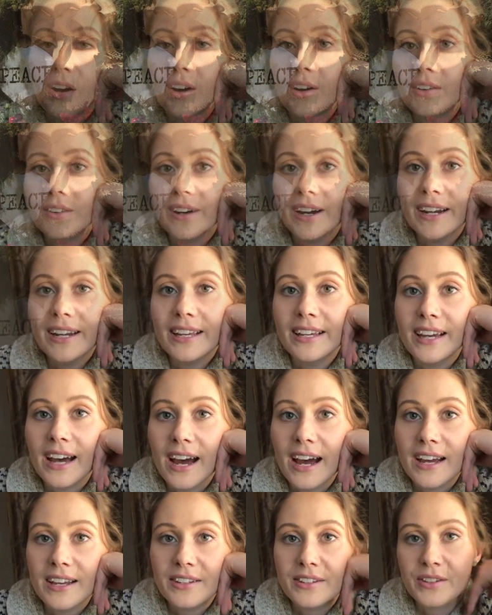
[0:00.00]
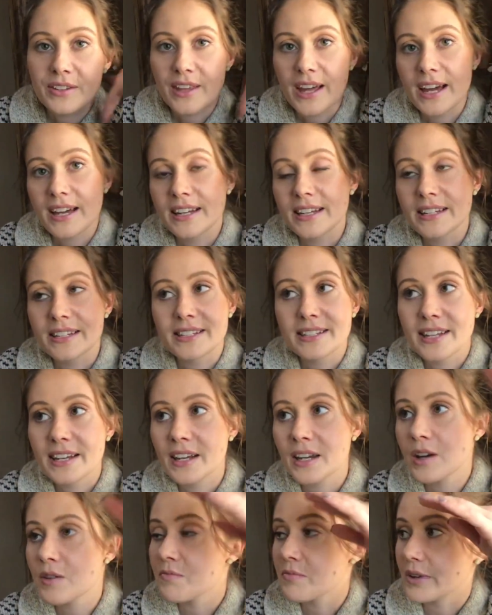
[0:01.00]
Alrighty guys, so that is
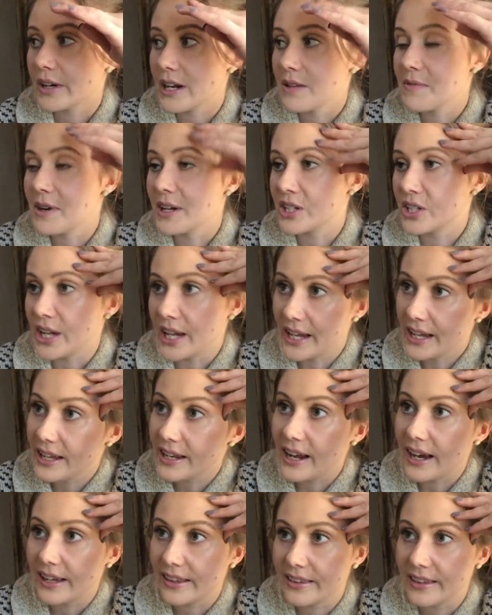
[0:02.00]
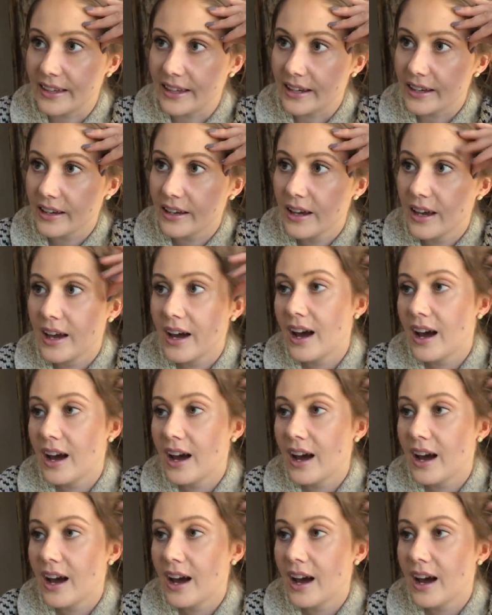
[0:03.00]
pretty much it, I think.